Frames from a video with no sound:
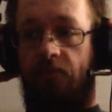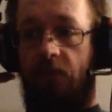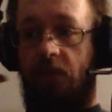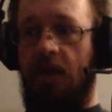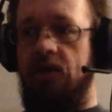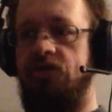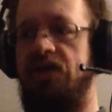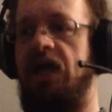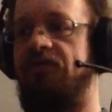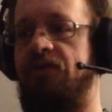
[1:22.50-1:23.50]
years
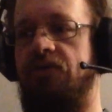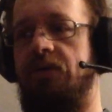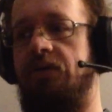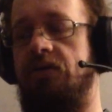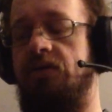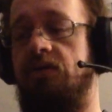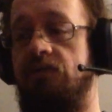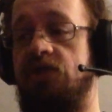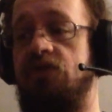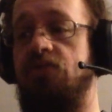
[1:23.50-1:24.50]
after the
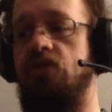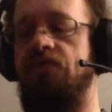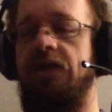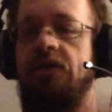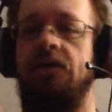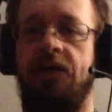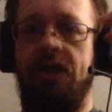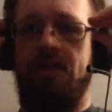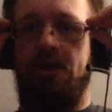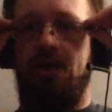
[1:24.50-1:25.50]
original movie,
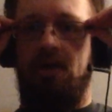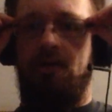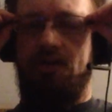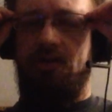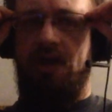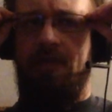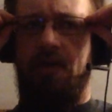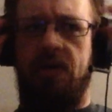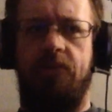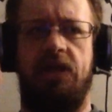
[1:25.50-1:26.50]
The Dark Crystal, came
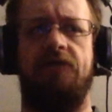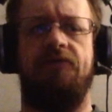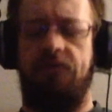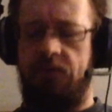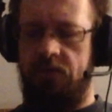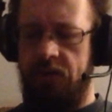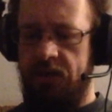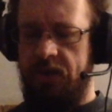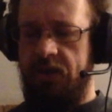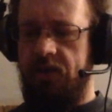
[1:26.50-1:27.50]
out. I believe
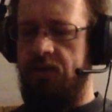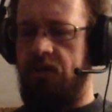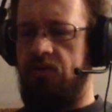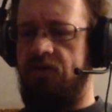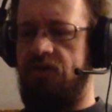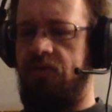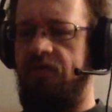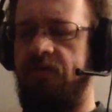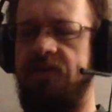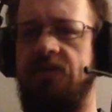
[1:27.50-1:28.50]
the Dark Crystal
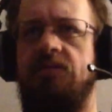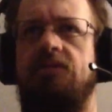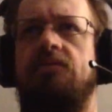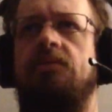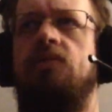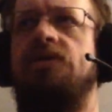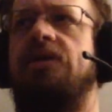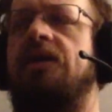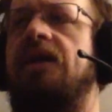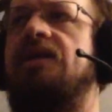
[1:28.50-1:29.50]
movie was
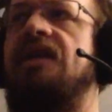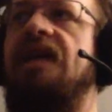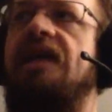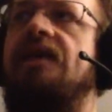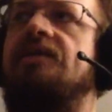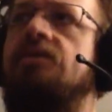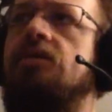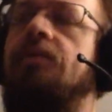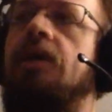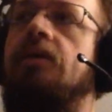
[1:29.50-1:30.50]
it the 1980s?
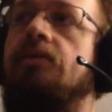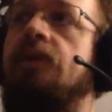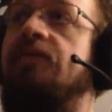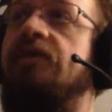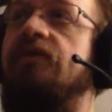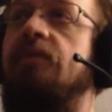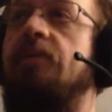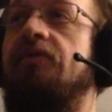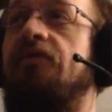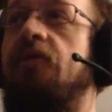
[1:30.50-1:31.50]
Or maybe it might have even
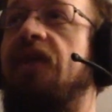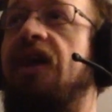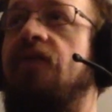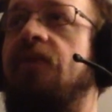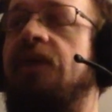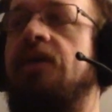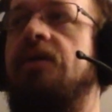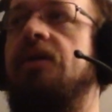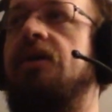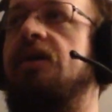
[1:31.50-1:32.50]
been before that. Oh my God.
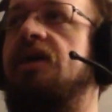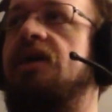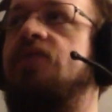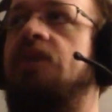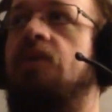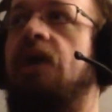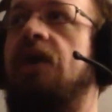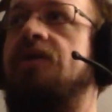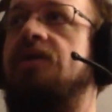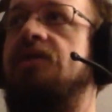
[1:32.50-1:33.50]
It's been a
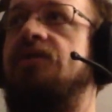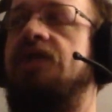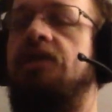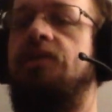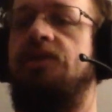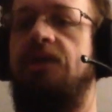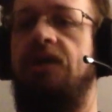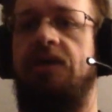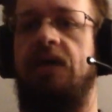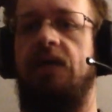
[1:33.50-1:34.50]
while since I've seen it,
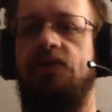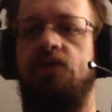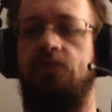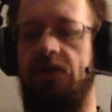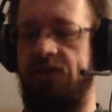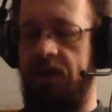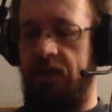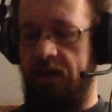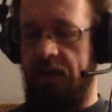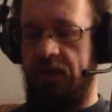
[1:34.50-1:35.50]
but yeah, I was super
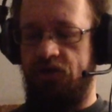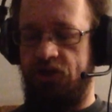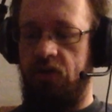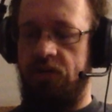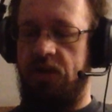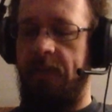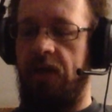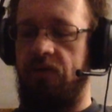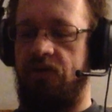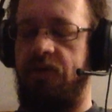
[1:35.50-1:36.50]
excited that this show was coming
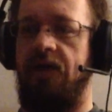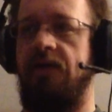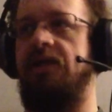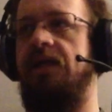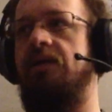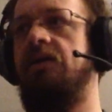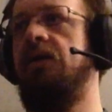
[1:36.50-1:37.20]
out in 2019,